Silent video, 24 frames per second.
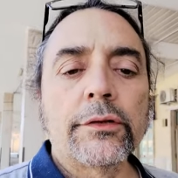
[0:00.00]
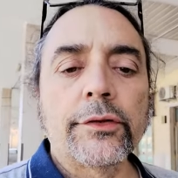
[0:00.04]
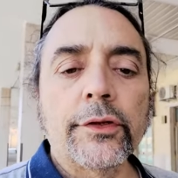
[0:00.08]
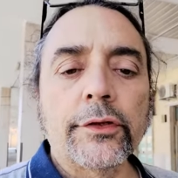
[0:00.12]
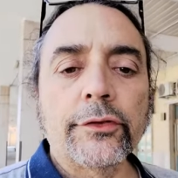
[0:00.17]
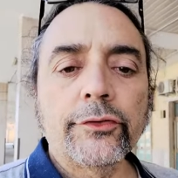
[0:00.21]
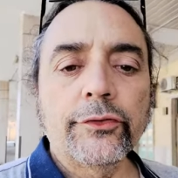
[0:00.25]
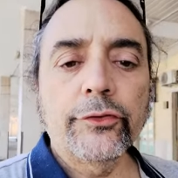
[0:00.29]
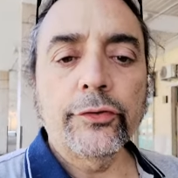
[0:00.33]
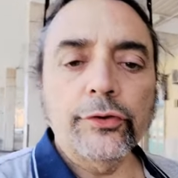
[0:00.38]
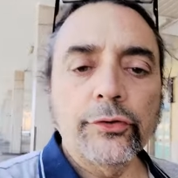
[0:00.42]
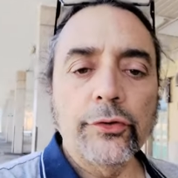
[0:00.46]

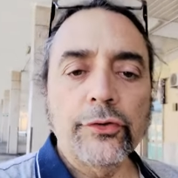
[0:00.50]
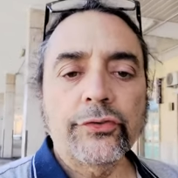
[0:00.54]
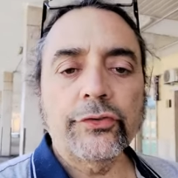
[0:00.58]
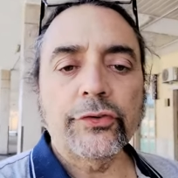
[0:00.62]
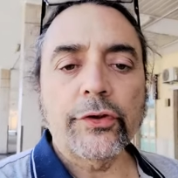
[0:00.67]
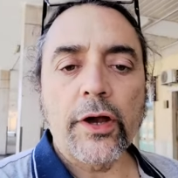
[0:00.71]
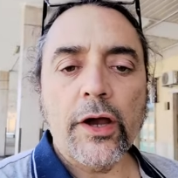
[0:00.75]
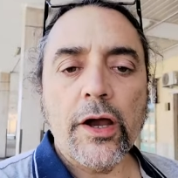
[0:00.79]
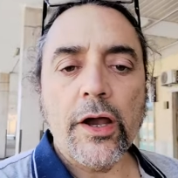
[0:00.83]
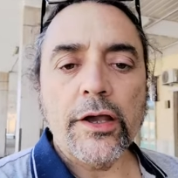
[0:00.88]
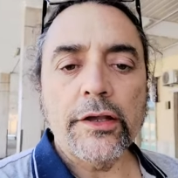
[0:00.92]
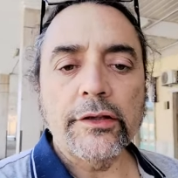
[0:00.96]
The two
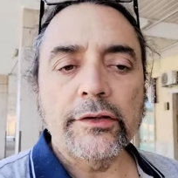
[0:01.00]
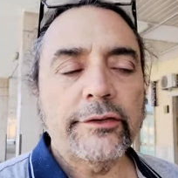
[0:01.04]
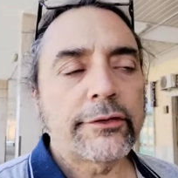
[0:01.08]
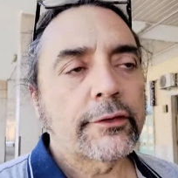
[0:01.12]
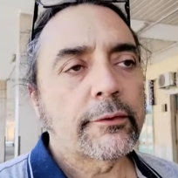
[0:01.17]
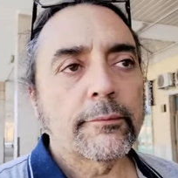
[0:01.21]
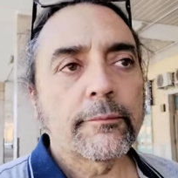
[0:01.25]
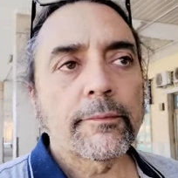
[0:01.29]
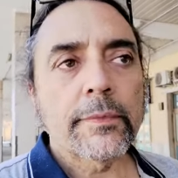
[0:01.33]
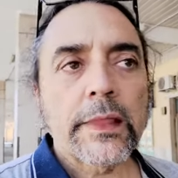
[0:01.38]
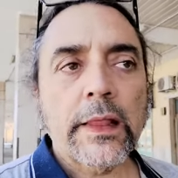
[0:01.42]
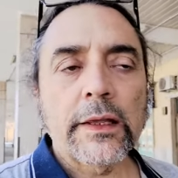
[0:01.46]

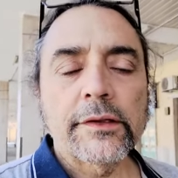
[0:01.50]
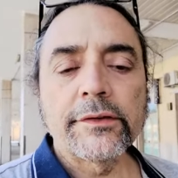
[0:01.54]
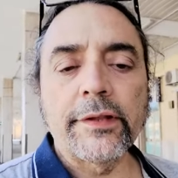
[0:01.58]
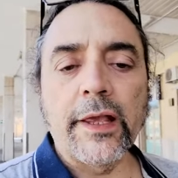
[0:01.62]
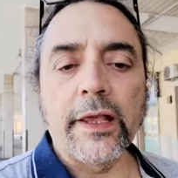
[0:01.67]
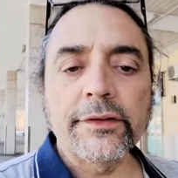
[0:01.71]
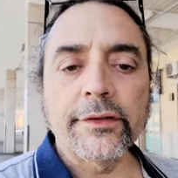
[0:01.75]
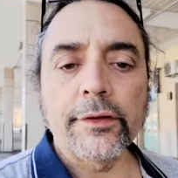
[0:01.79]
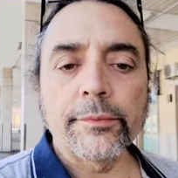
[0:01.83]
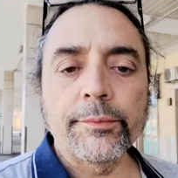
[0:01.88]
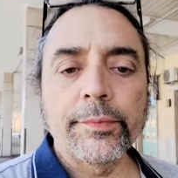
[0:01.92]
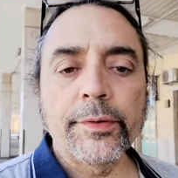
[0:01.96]
sides
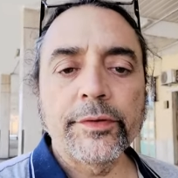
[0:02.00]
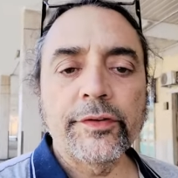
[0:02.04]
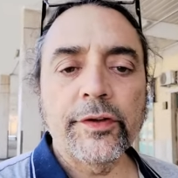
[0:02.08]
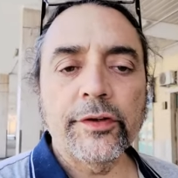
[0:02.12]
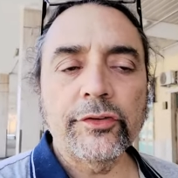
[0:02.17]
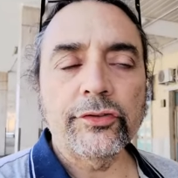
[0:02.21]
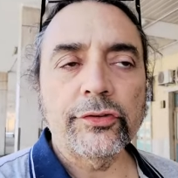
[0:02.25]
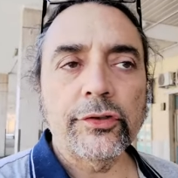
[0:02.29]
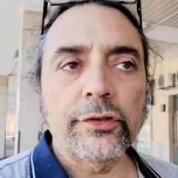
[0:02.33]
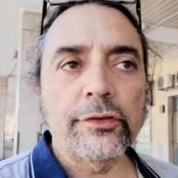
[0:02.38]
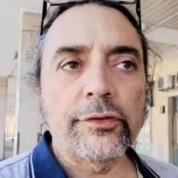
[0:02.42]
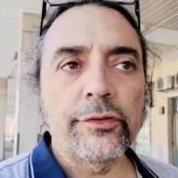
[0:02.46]
take their
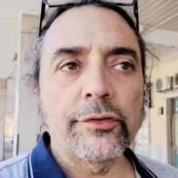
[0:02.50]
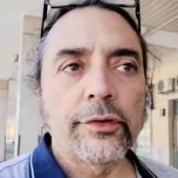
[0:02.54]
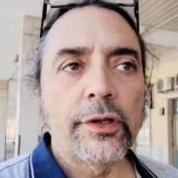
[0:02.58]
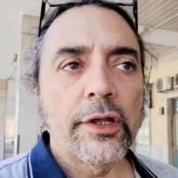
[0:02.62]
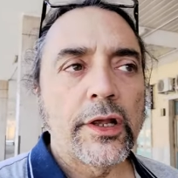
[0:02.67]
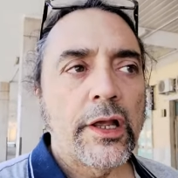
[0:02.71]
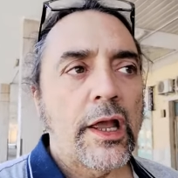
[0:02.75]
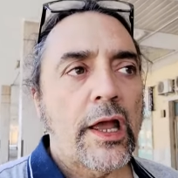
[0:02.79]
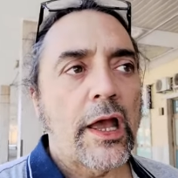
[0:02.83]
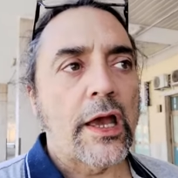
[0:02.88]
positions,